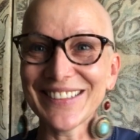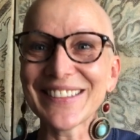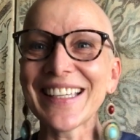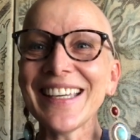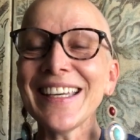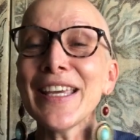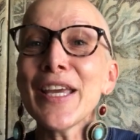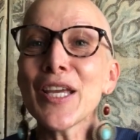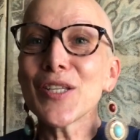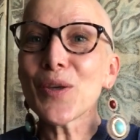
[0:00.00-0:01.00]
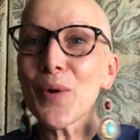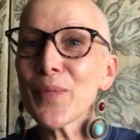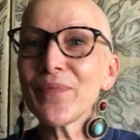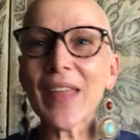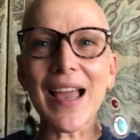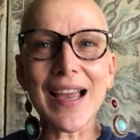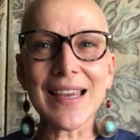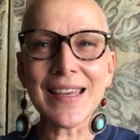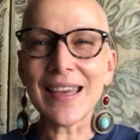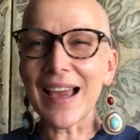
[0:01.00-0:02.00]
Okay, so
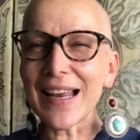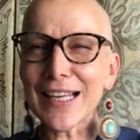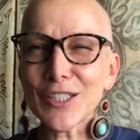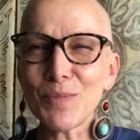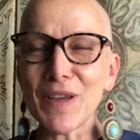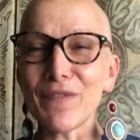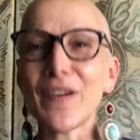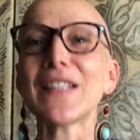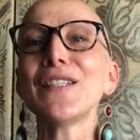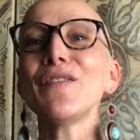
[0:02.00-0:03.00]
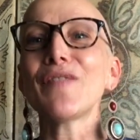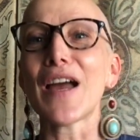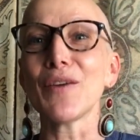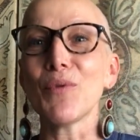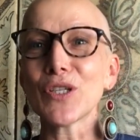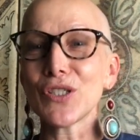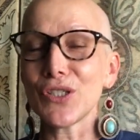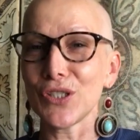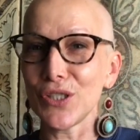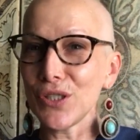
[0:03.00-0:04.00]
I like to be effective. I want
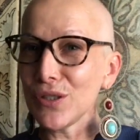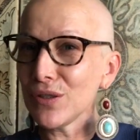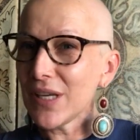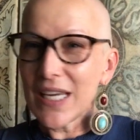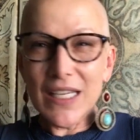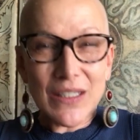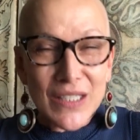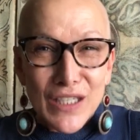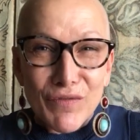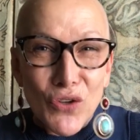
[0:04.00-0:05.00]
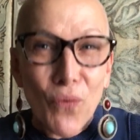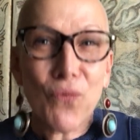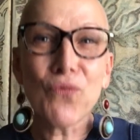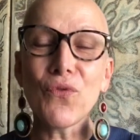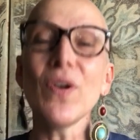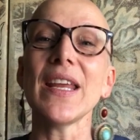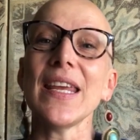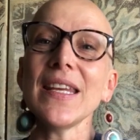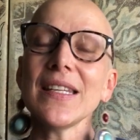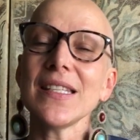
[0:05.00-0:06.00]
you give your full
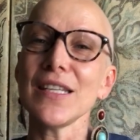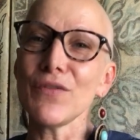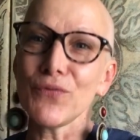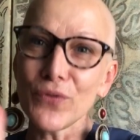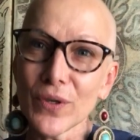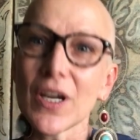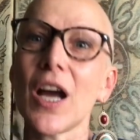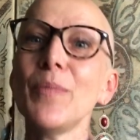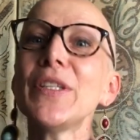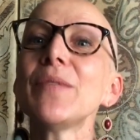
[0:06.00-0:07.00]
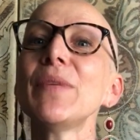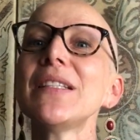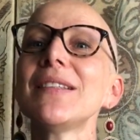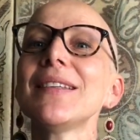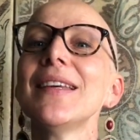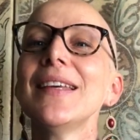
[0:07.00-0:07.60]
energy, full commitment.